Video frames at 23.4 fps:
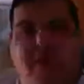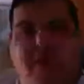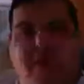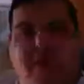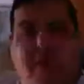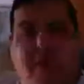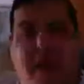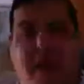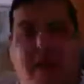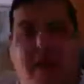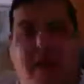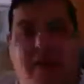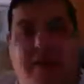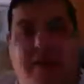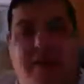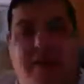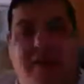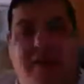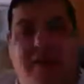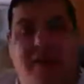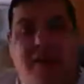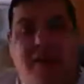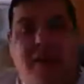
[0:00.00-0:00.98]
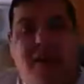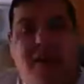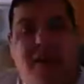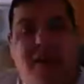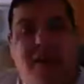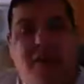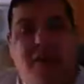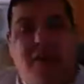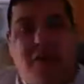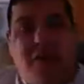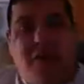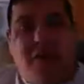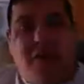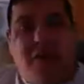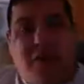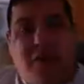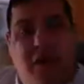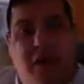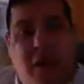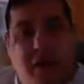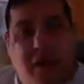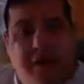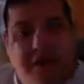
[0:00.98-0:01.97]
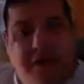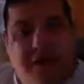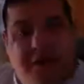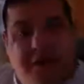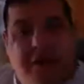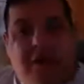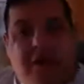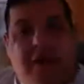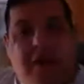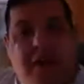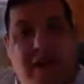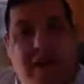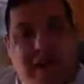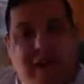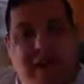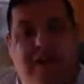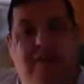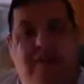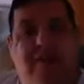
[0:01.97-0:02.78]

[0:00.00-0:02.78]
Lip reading: he's inviting us to a very